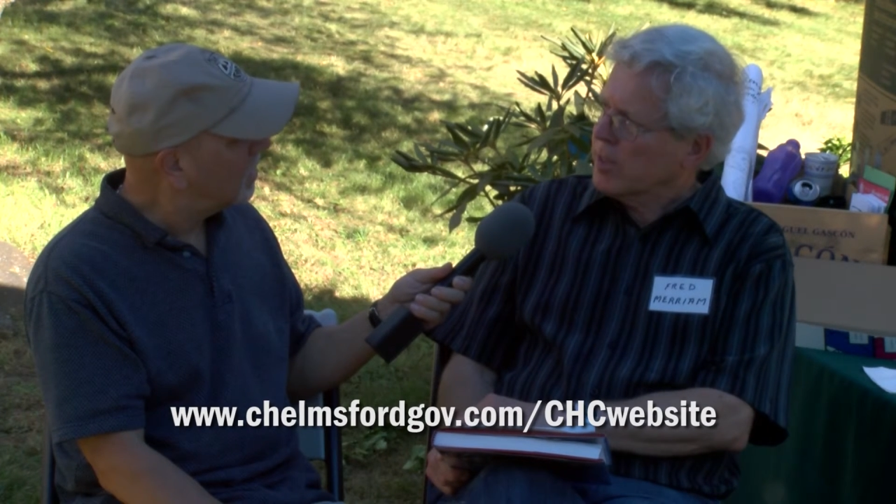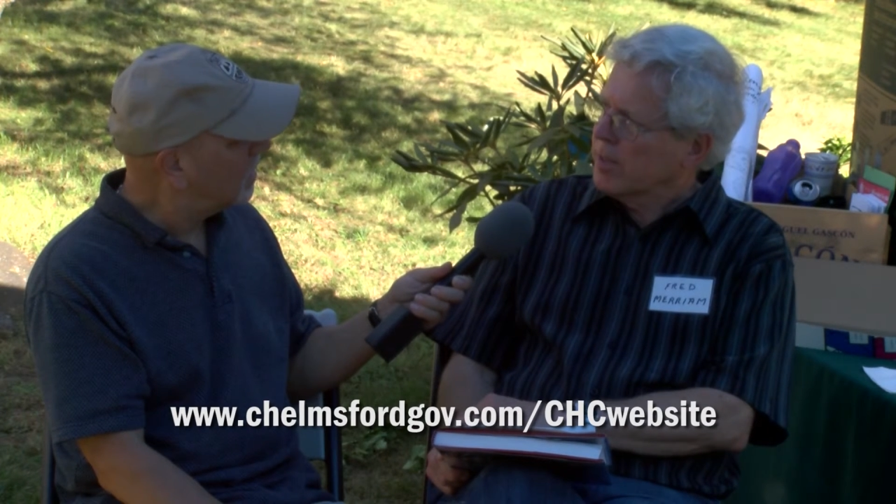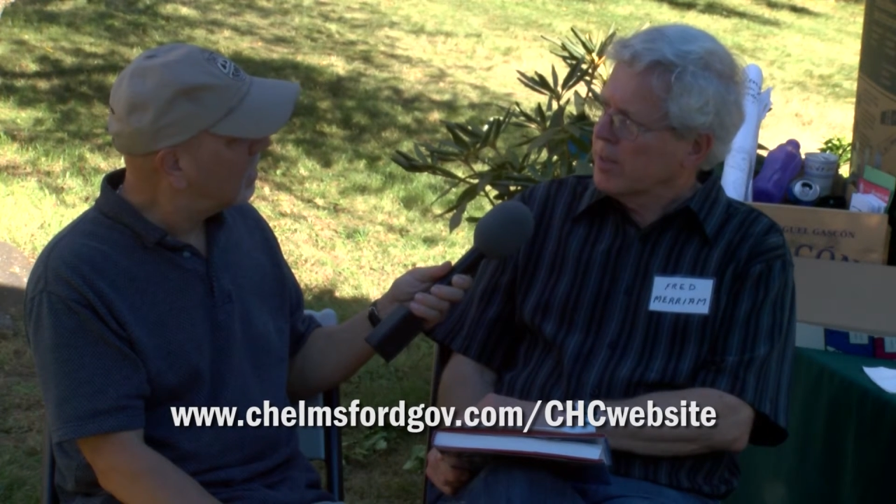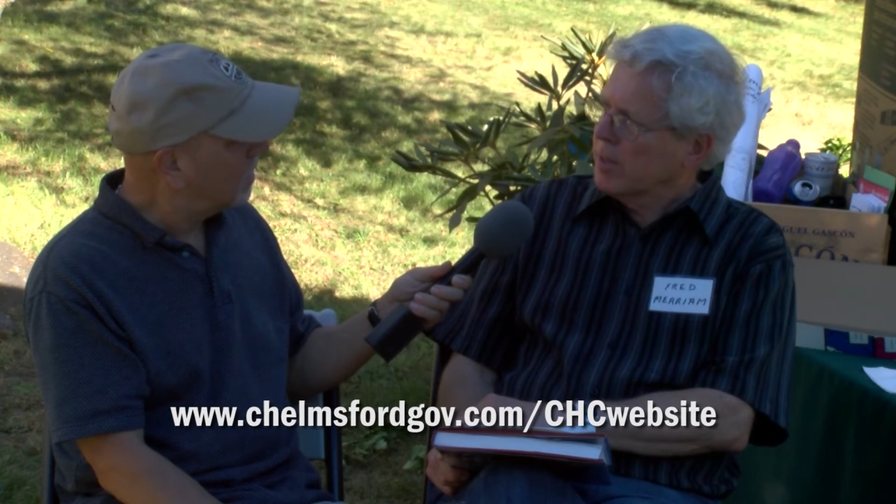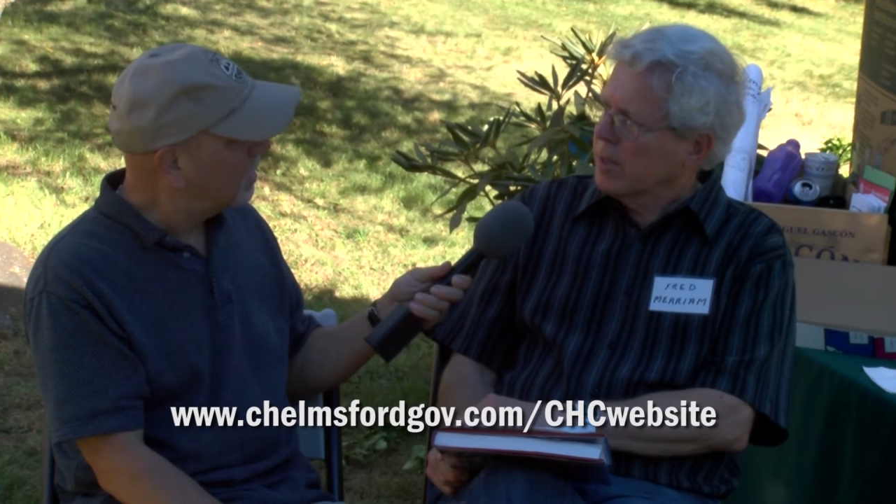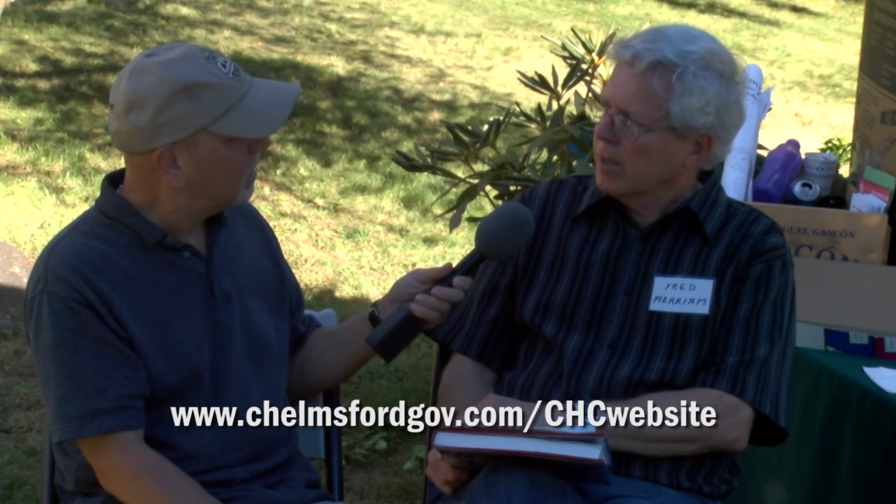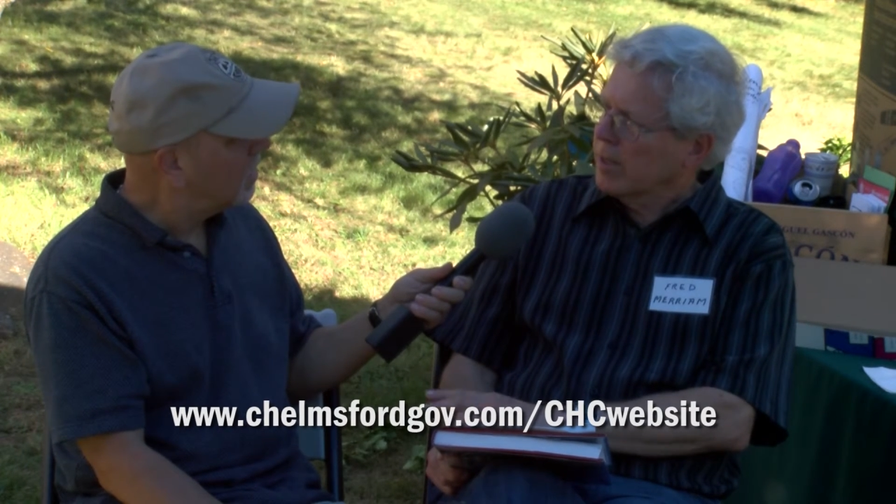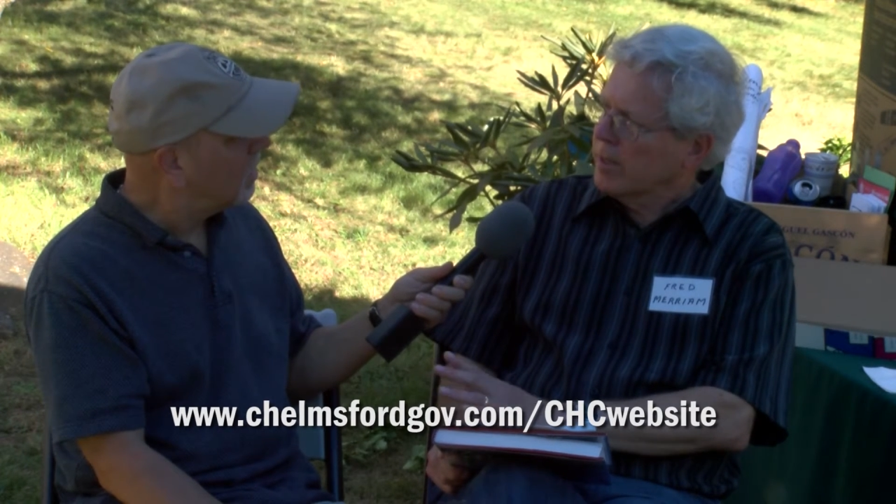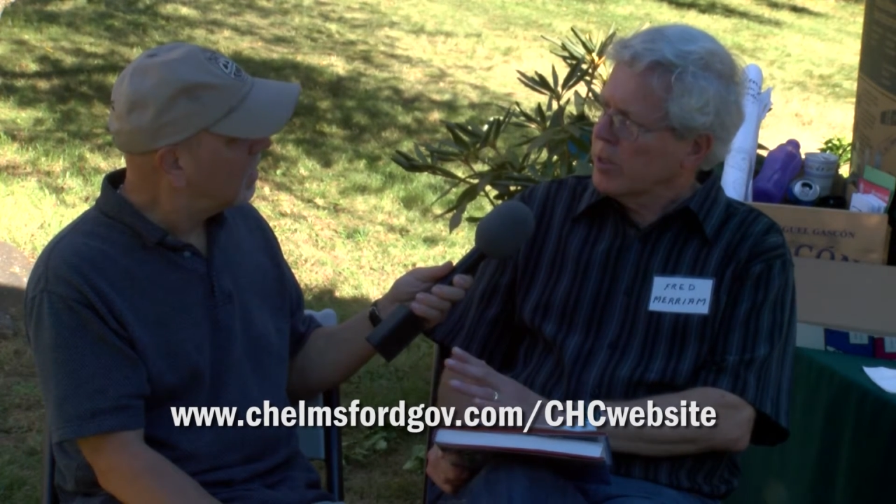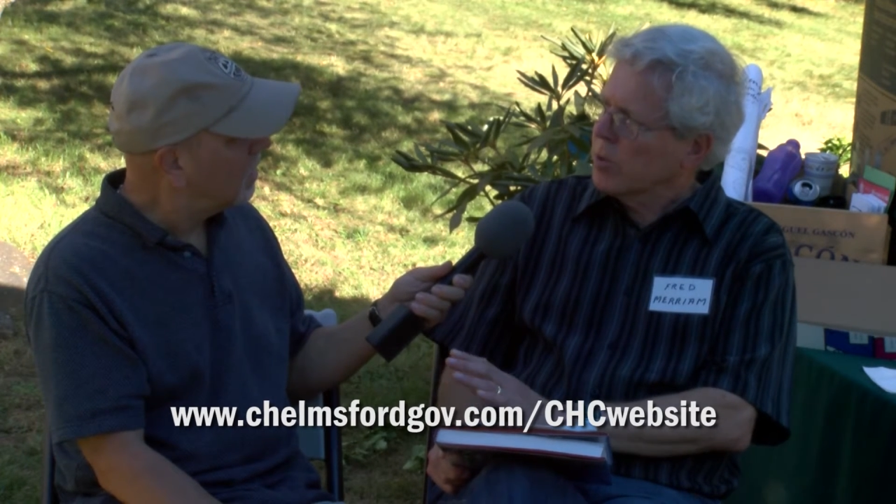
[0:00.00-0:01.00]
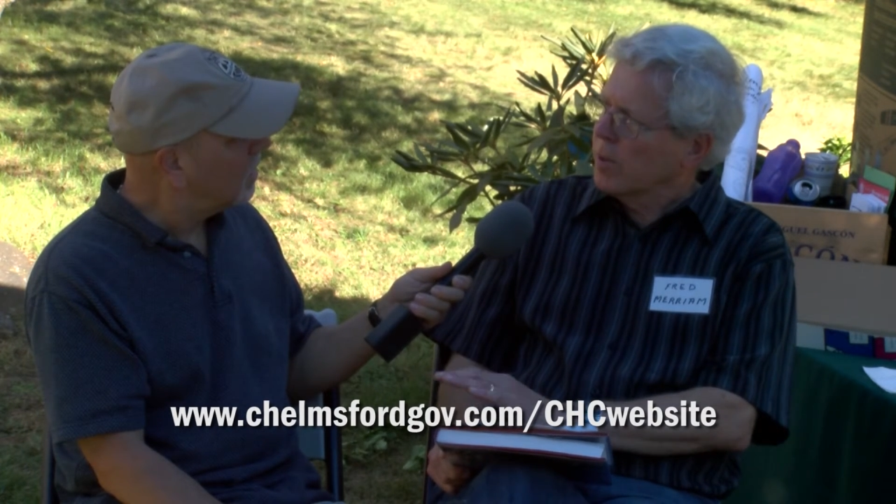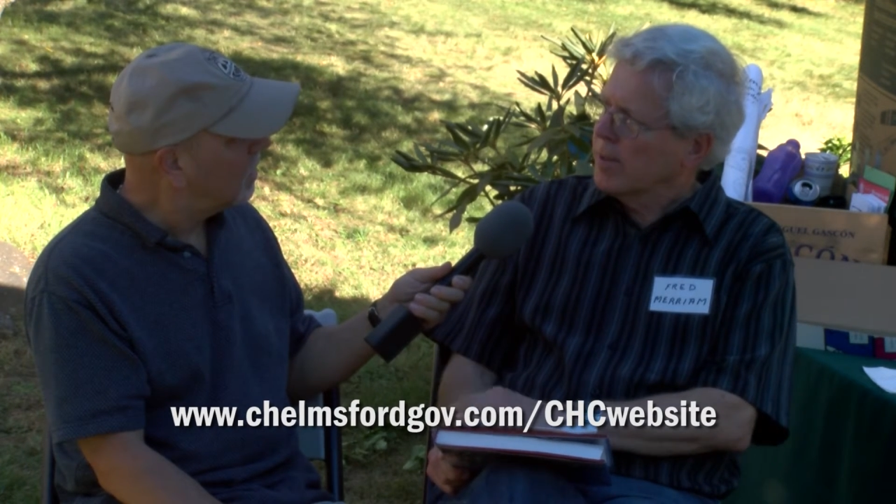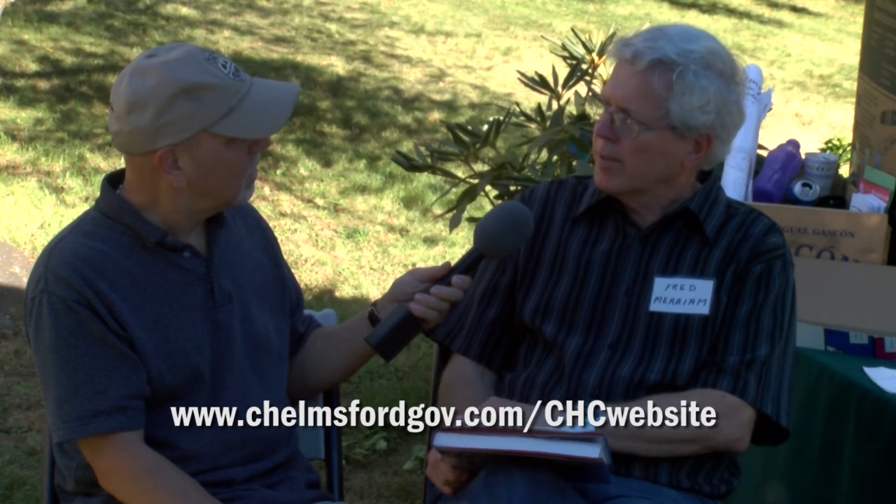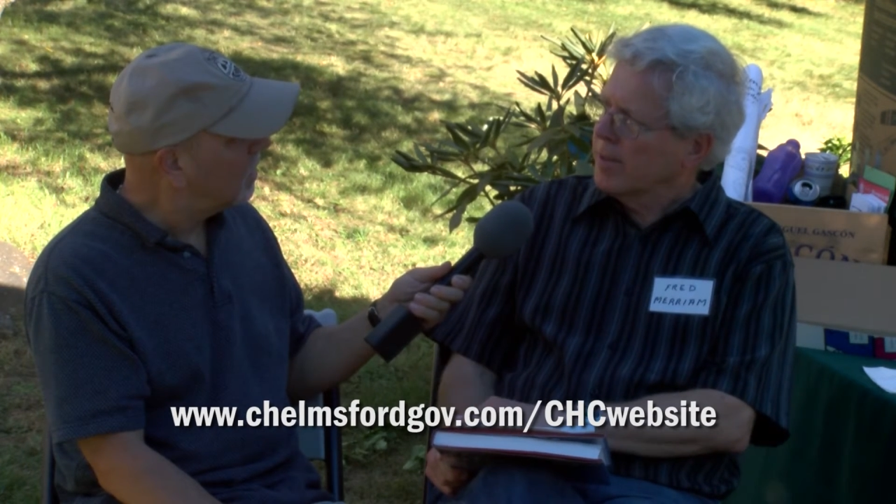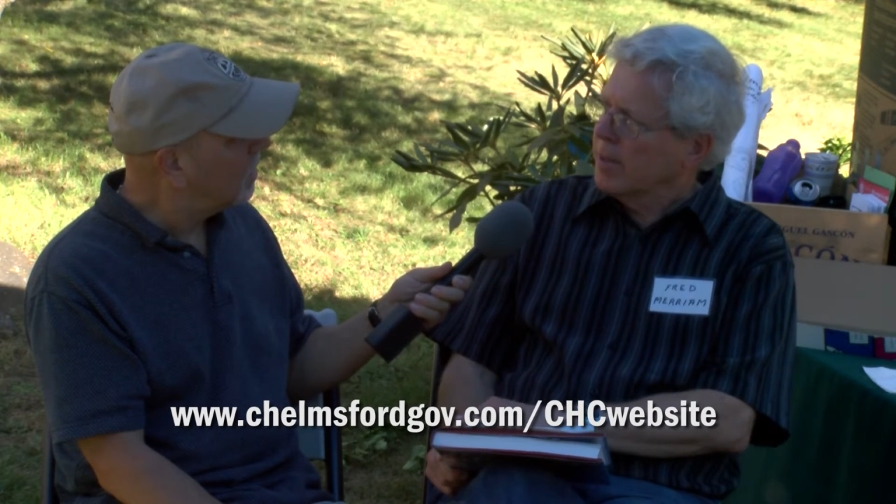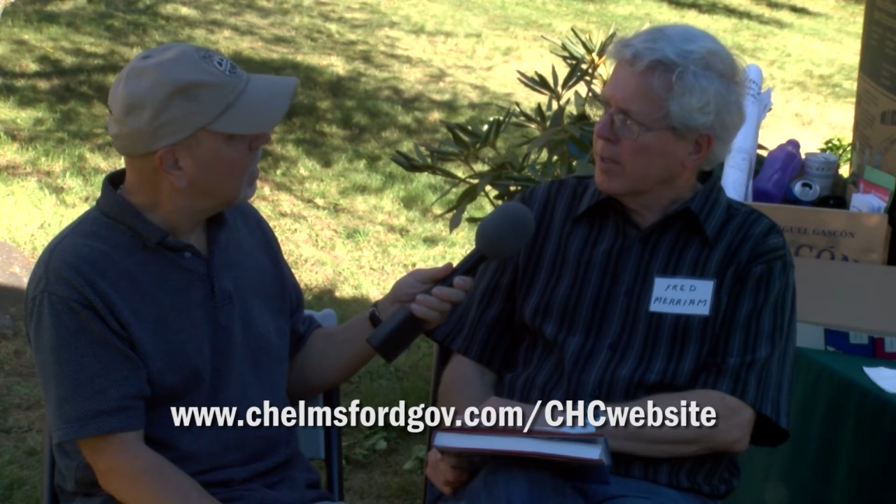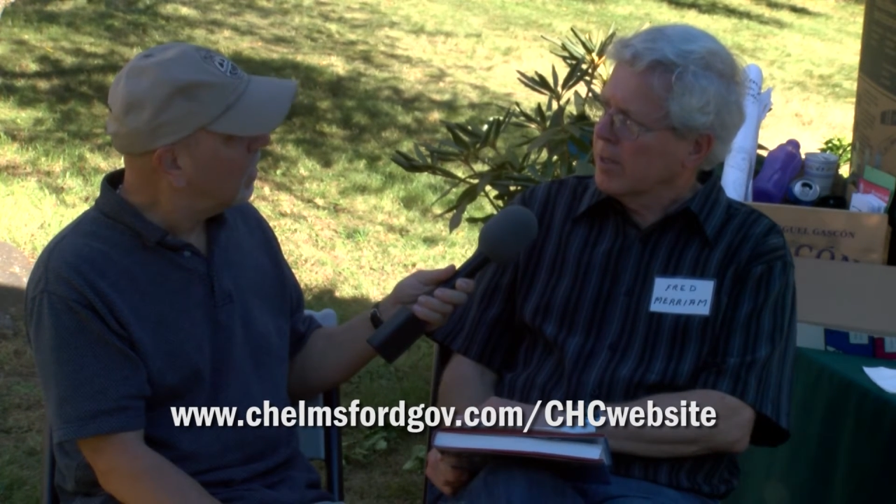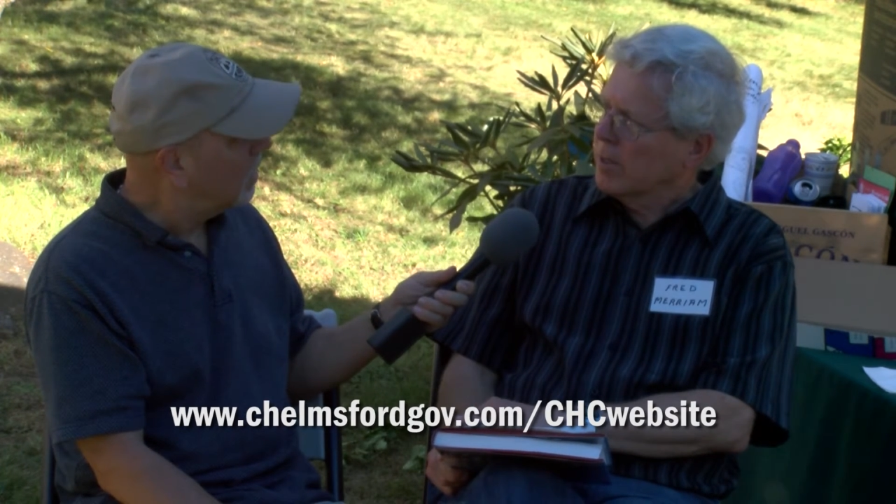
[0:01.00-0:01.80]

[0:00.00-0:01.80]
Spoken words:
and you click on each one and you get a